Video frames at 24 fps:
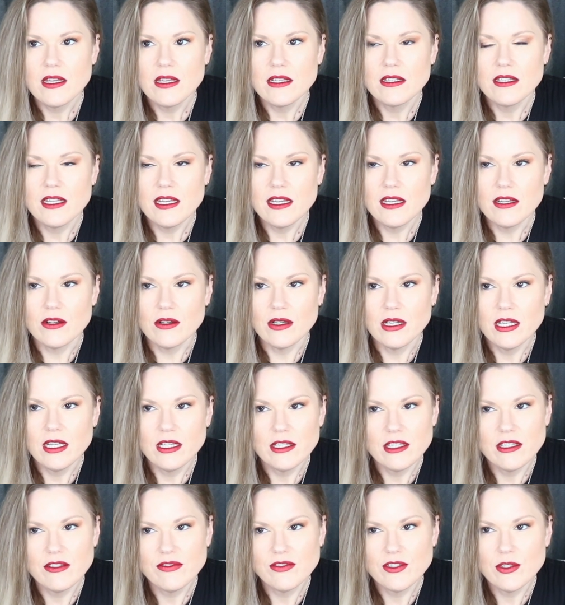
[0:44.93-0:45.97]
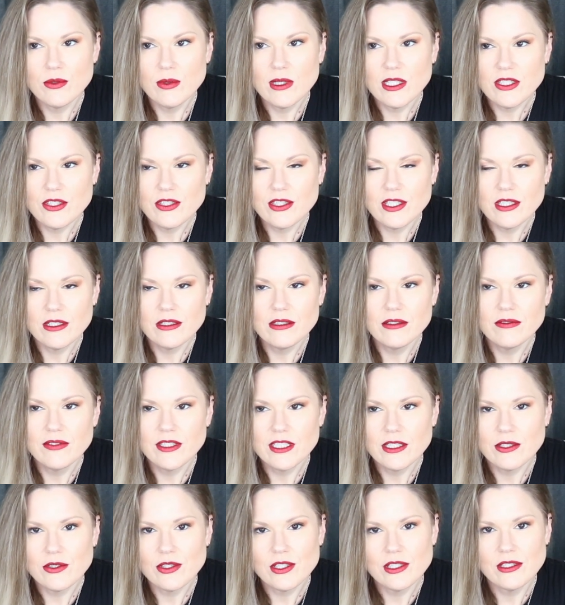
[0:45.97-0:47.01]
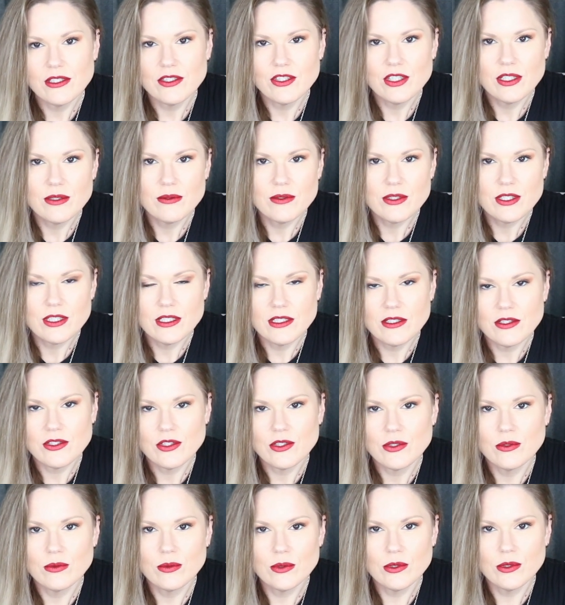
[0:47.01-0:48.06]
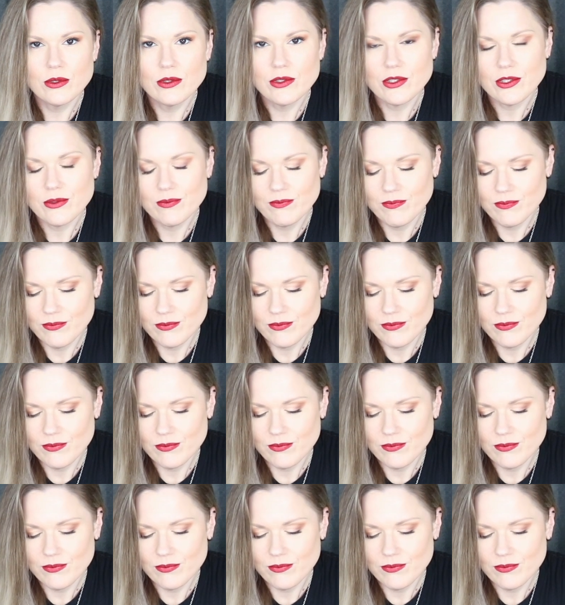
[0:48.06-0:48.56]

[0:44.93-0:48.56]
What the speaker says: Now, if you watch tarot videos in the general sense, two rules.